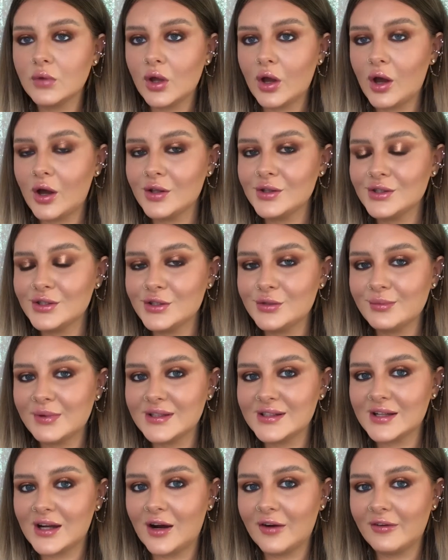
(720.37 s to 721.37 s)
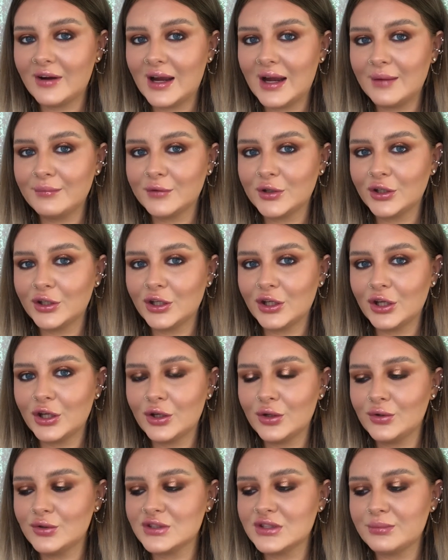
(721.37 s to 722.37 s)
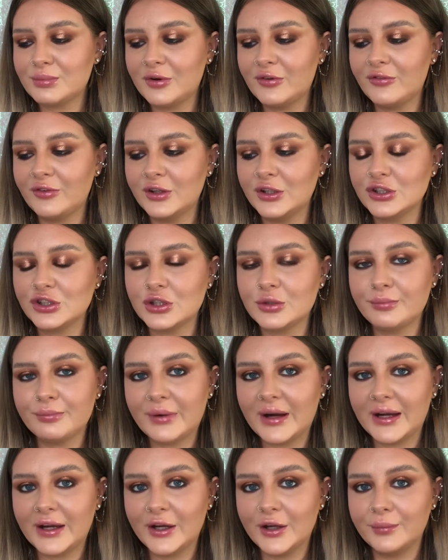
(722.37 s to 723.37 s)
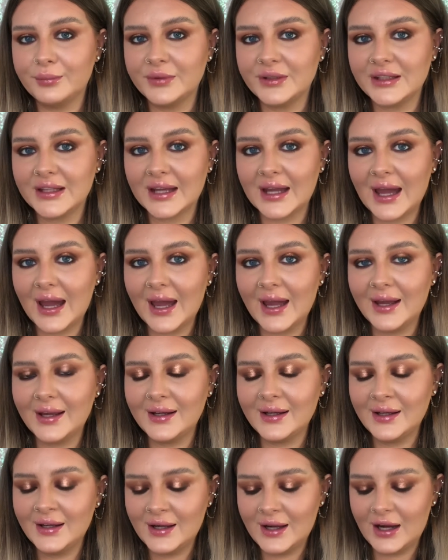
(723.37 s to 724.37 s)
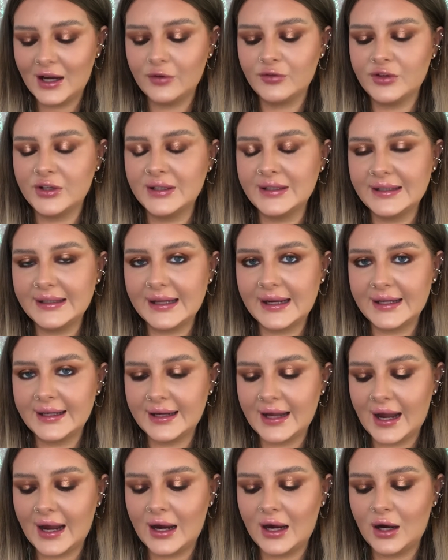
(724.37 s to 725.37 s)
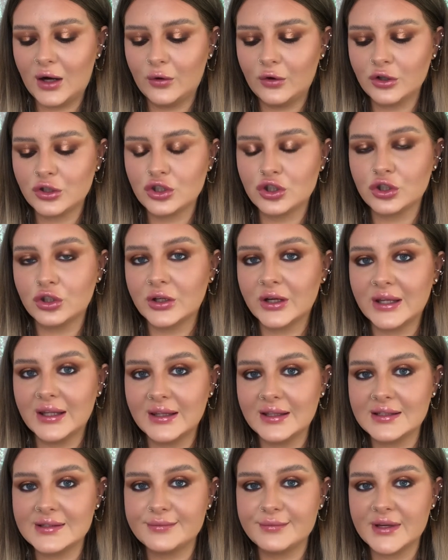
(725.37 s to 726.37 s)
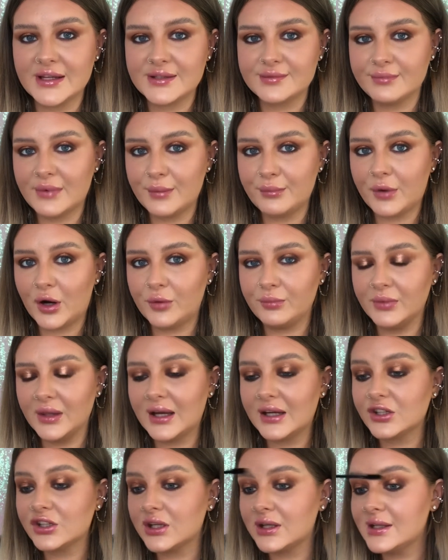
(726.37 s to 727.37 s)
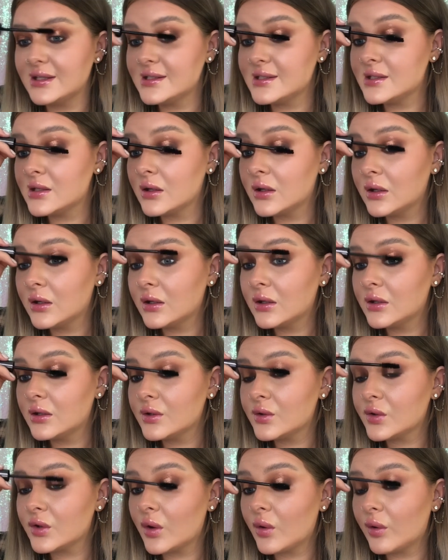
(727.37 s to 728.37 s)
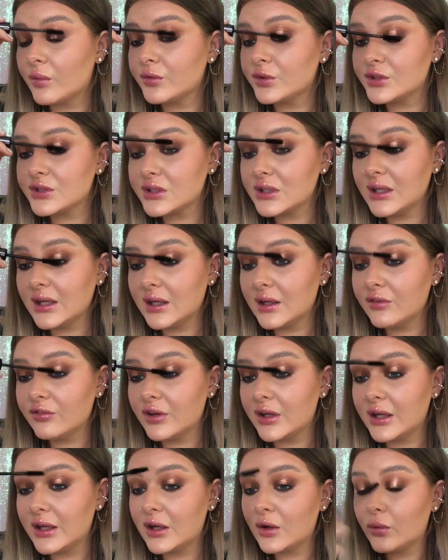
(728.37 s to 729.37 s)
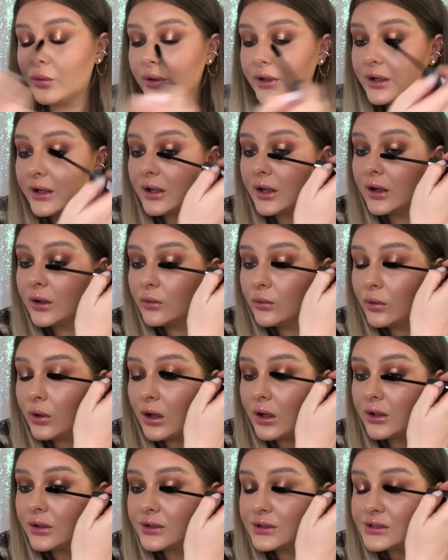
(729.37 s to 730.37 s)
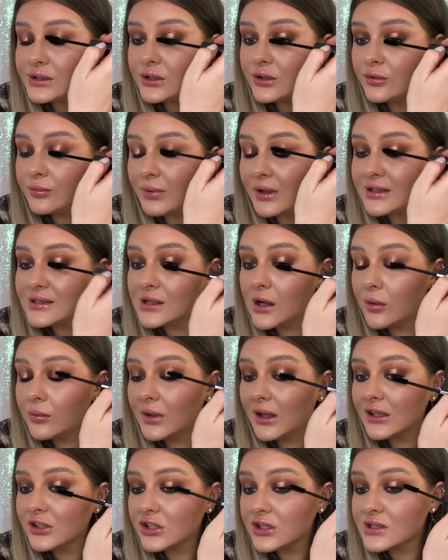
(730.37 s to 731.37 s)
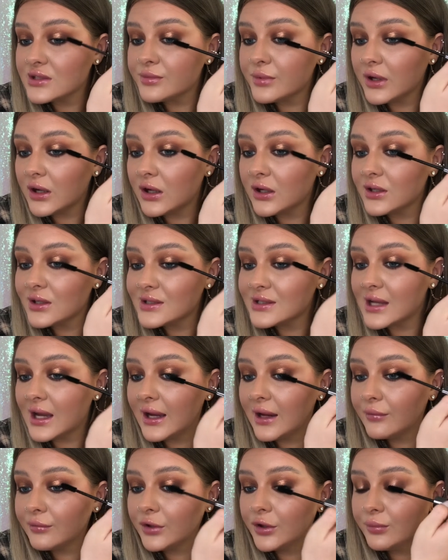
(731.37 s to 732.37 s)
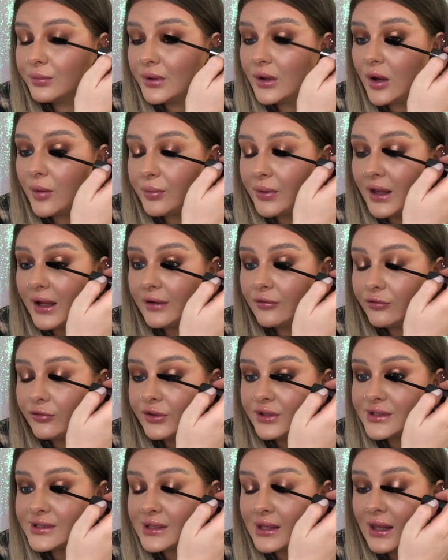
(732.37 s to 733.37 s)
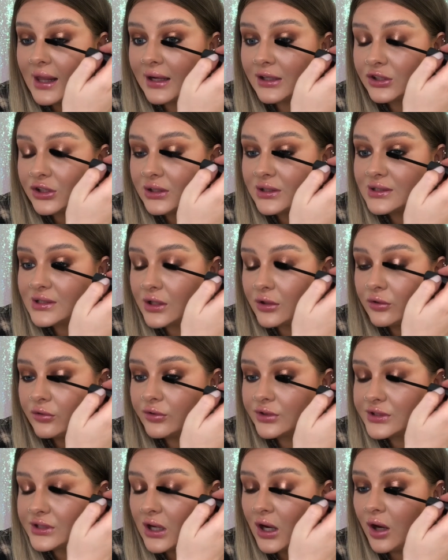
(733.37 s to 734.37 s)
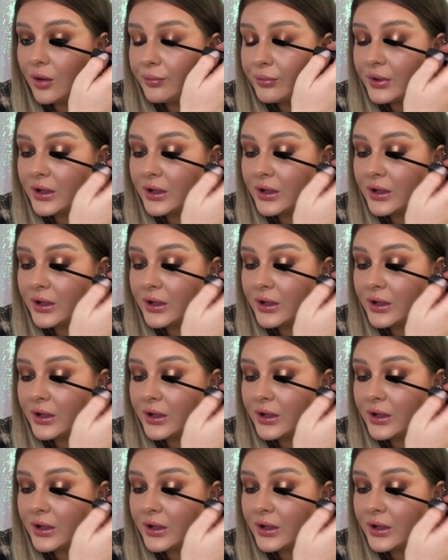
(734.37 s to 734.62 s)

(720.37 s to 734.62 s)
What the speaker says: Onto mascara, I'm going to use Perversion by Urban Decay. I really like how chunky this makes my bottom lashes. So I'm just going to give a quick coat onto my top lashes because I am going to be applying false lashes over top.